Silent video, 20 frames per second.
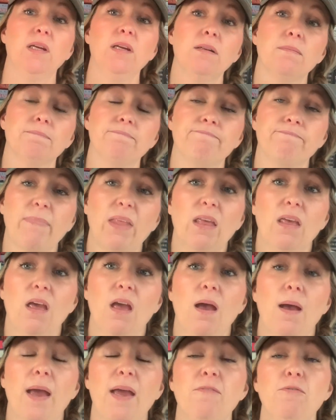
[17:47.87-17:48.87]
good.
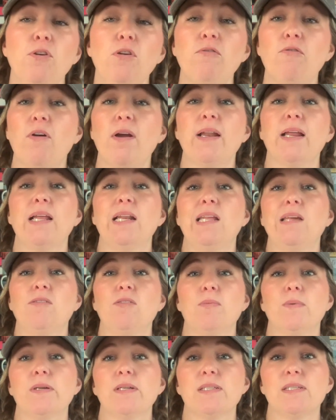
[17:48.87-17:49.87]
If you've read any of
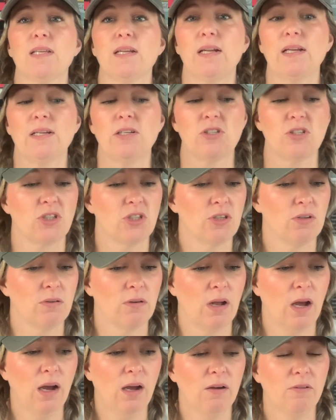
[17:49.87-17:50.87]
the books that I just showed
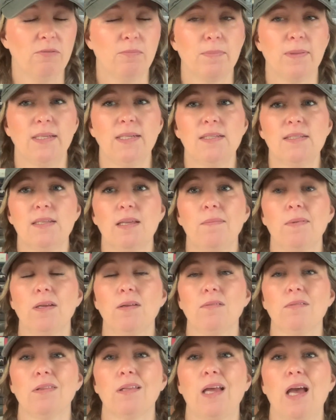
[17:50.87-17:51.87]
off, please let me
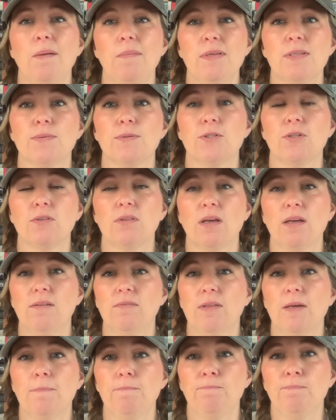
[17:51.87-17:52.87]
know in the comments what you thought of
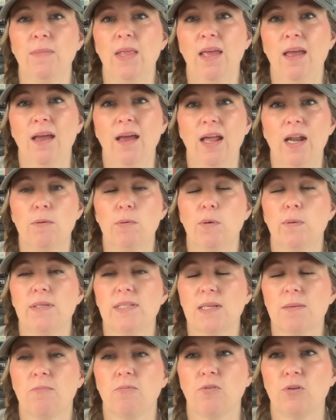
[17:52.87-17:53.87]
them. And I'm
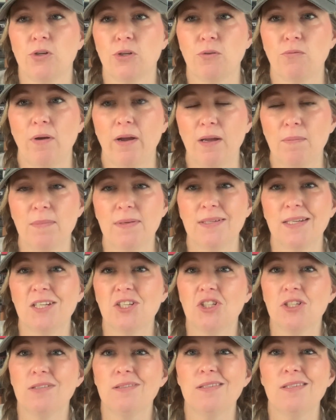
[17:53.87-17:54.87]
always up for new
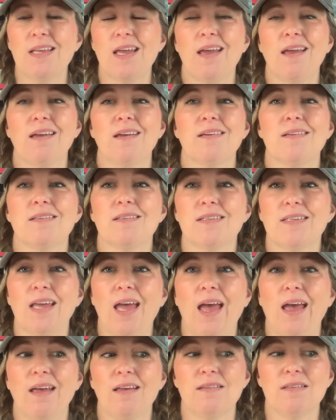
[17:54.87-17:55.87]
recommendations. And
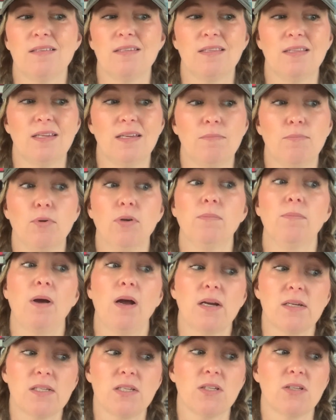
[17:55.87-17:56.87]
as the book
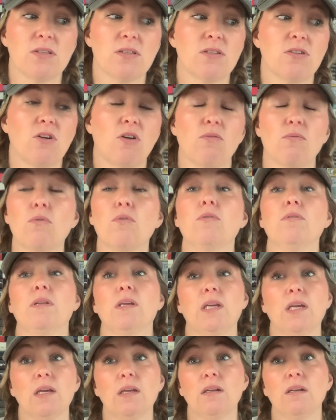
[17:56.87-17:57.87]
boxes start
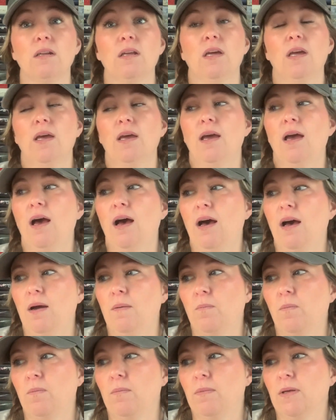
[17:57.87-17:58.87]
rolling in,
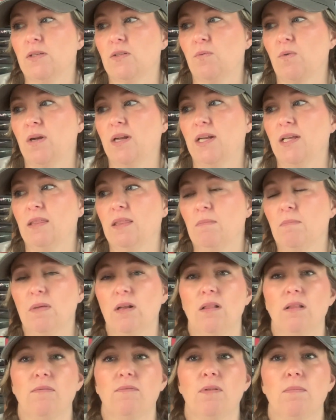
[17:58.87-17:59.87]
as we're hitting the
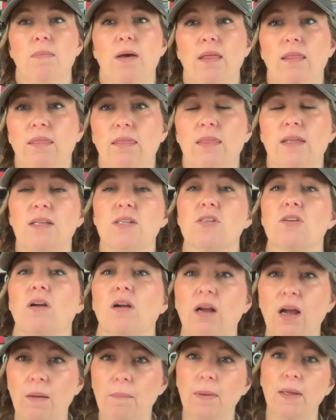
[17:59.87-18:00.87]
middle of the month, they
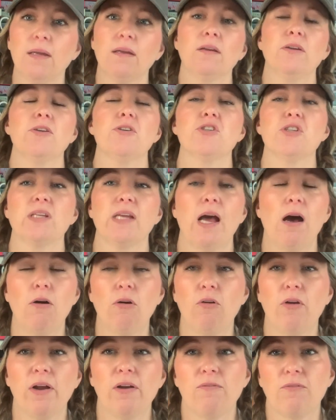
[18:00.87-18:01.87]
start coming. Usually Owl
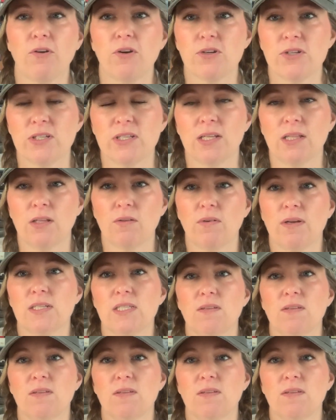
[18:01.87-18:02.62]
Crate first, then the rest